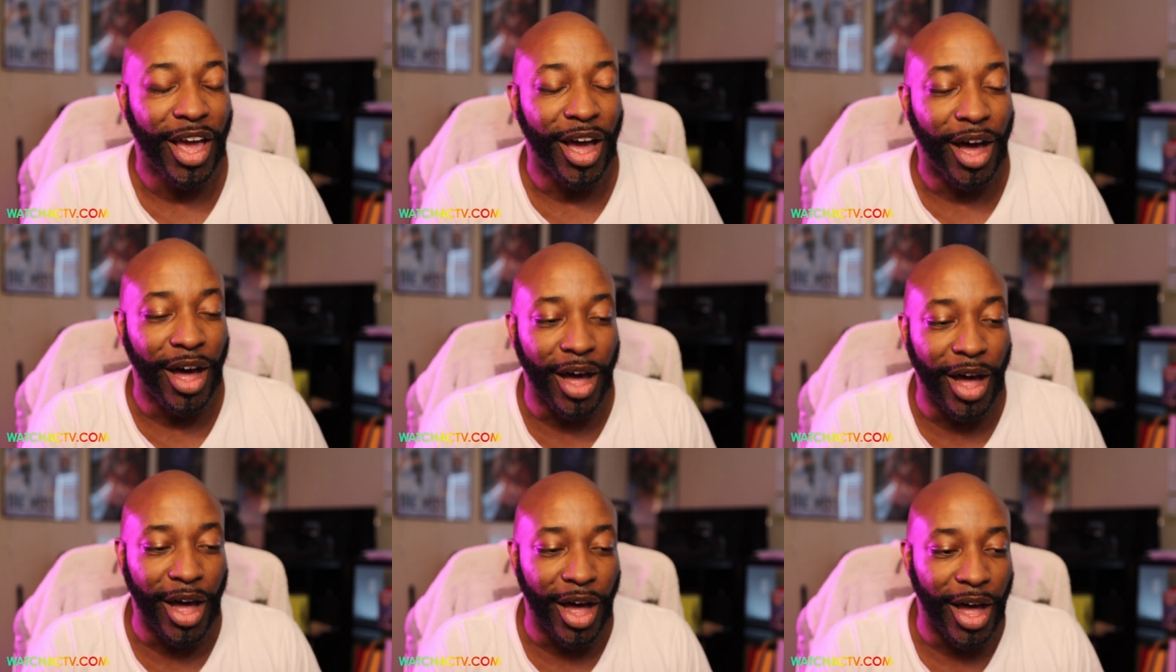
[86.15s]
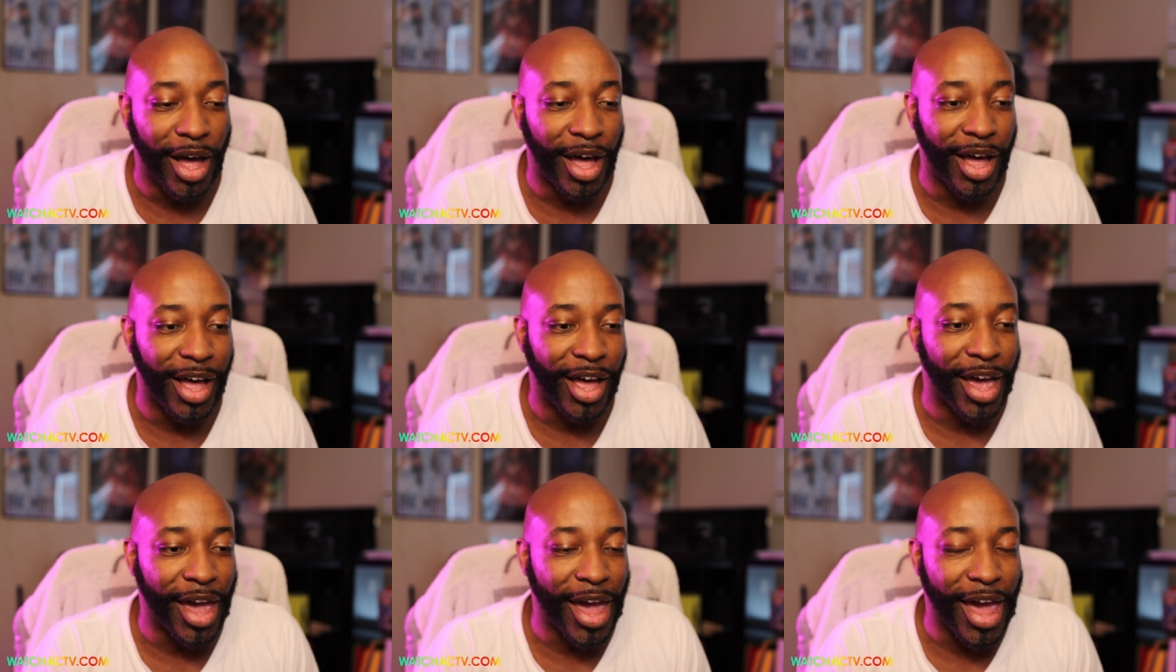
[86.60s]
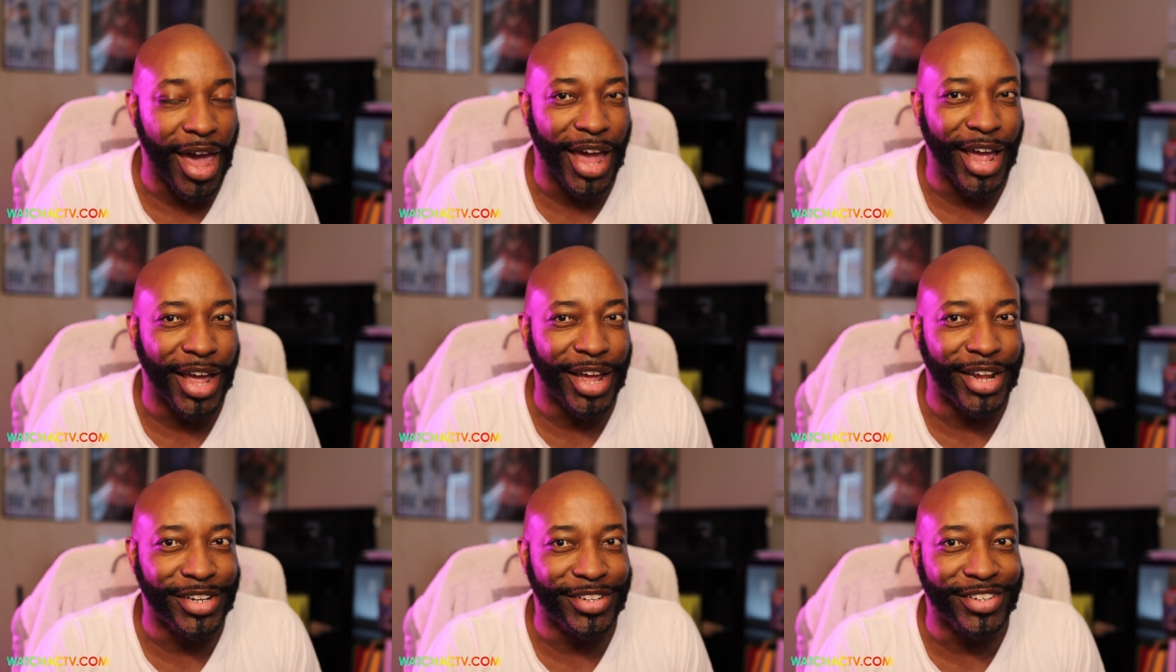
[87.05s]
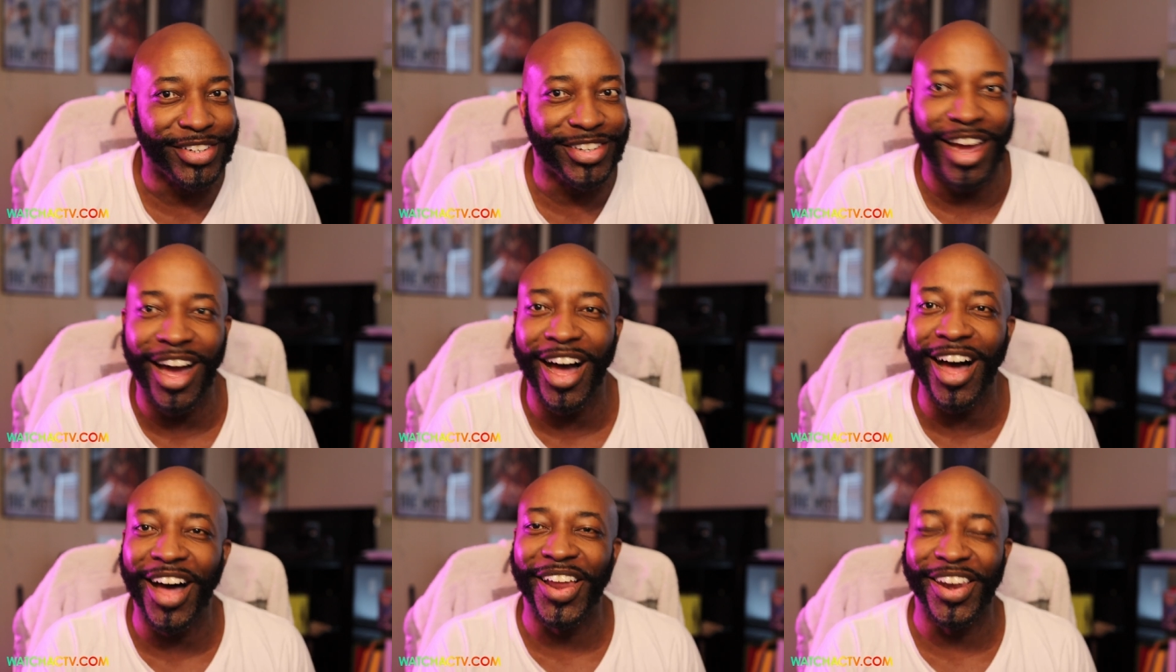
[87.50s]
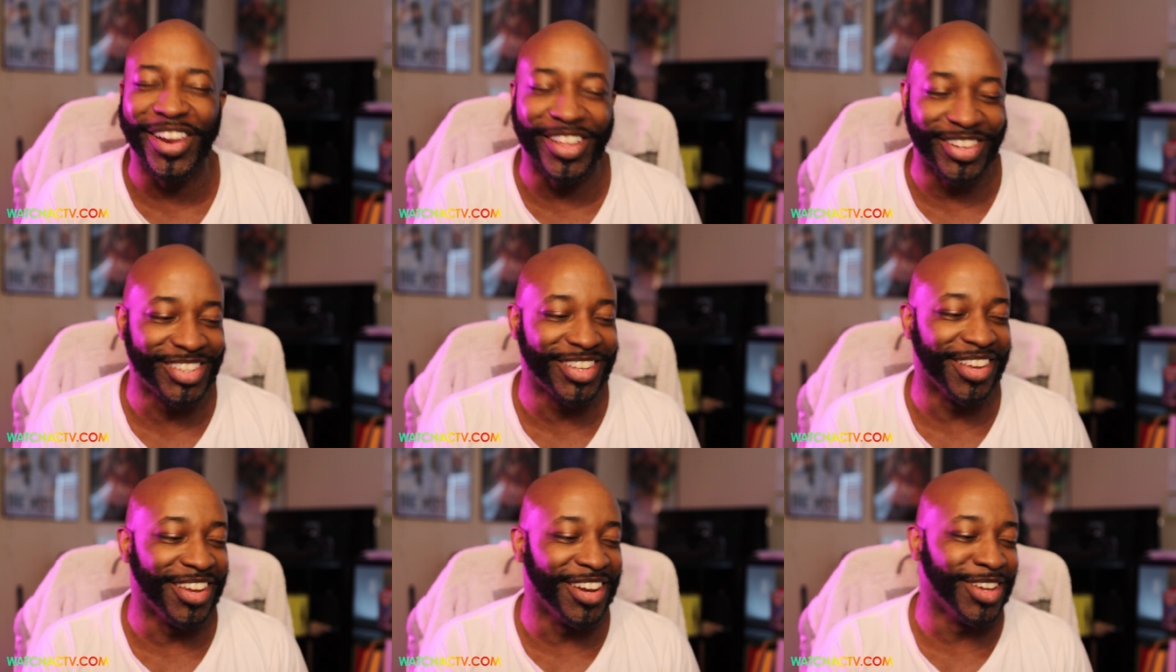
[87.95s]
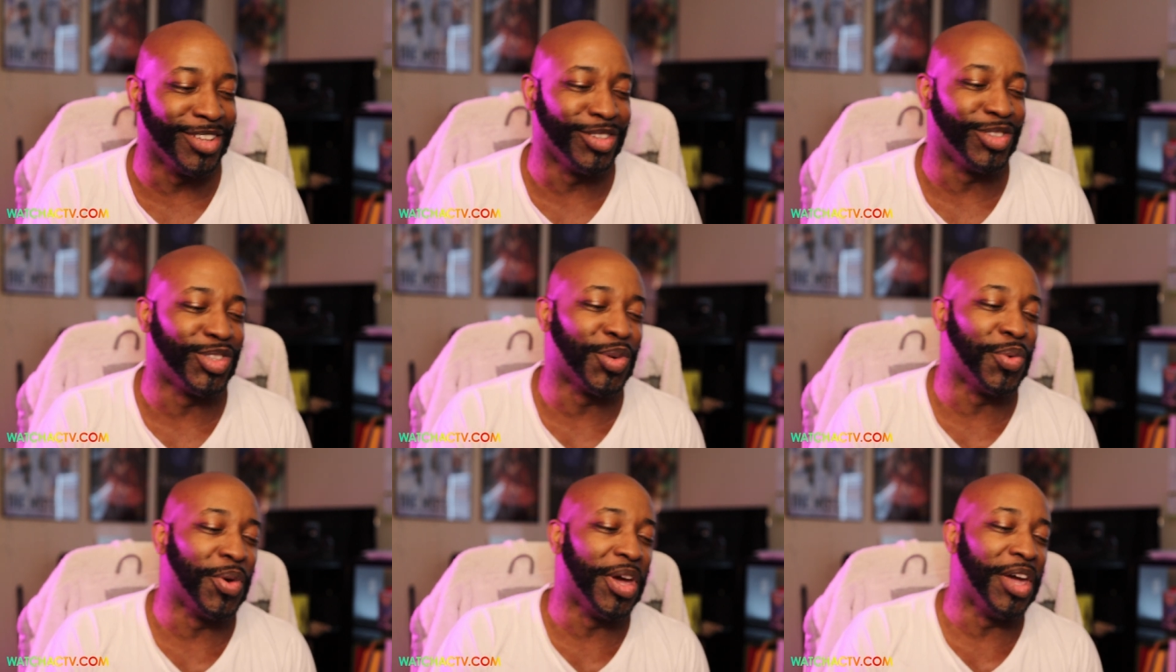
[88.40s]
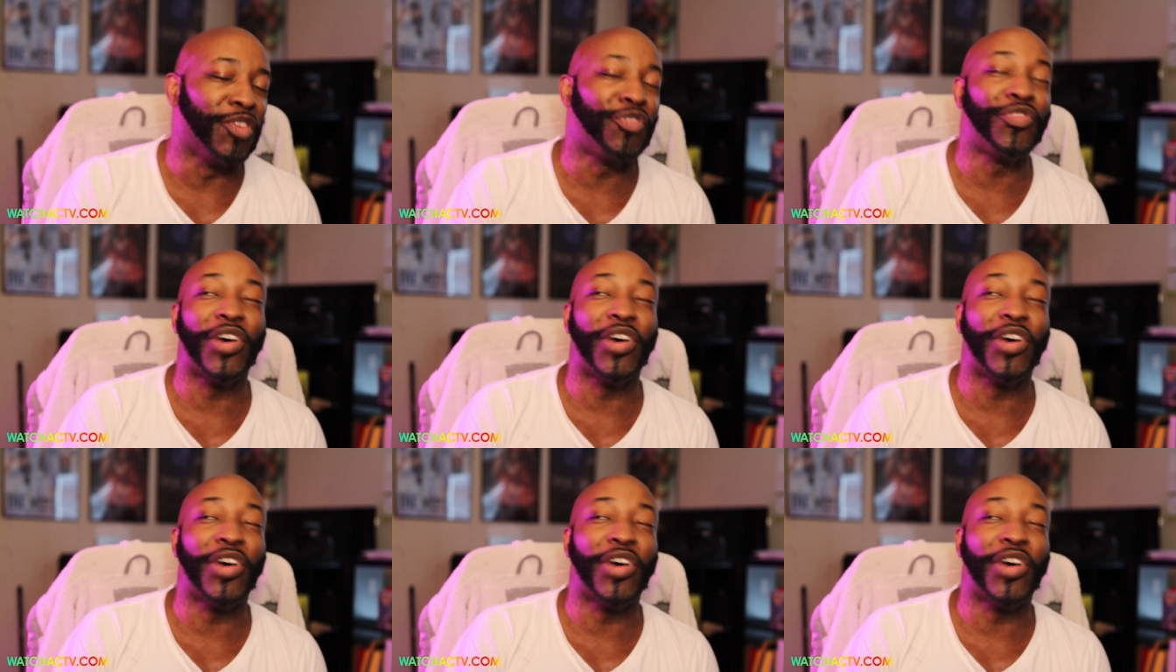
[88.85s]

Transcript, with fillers: Uh, and yeah, let's get into it.